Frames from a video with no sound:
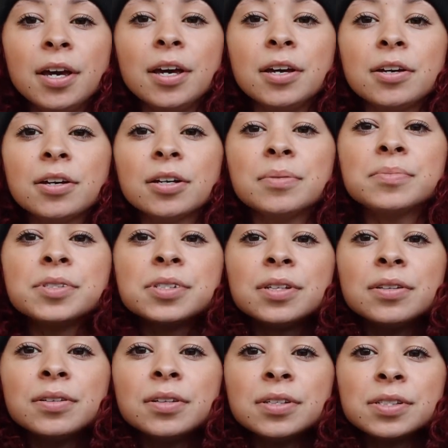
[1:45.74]
It comes
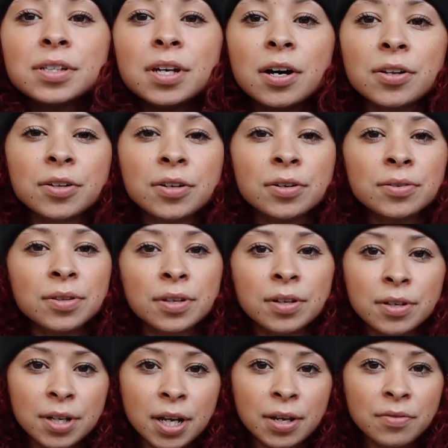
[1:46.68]
in this color,
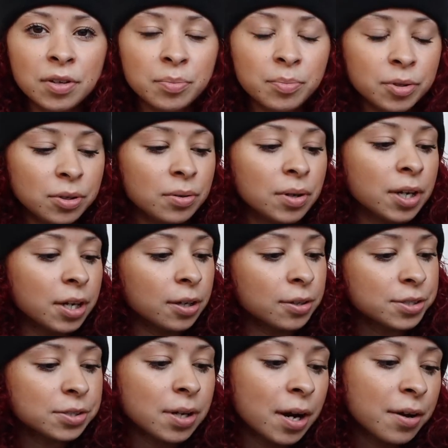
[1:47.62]
the navy blue, and I
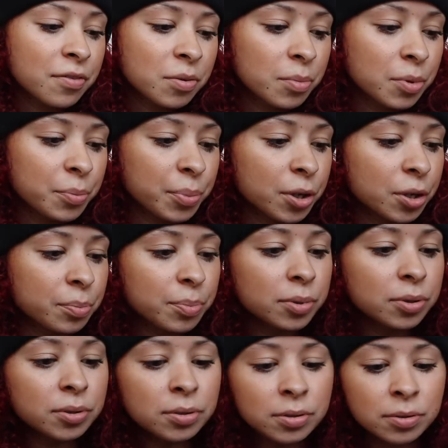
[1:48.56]
also have them in
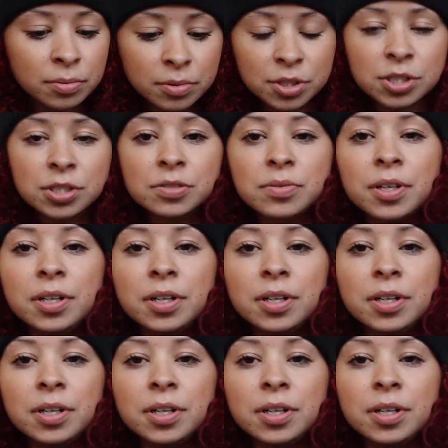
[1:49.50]
purple, which is